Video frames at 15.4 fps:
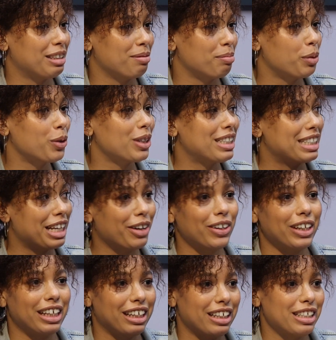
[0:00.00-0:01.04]
the more
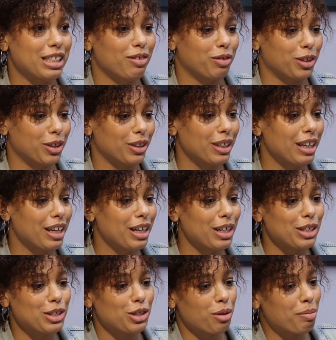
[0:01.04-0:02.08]
scary it is for so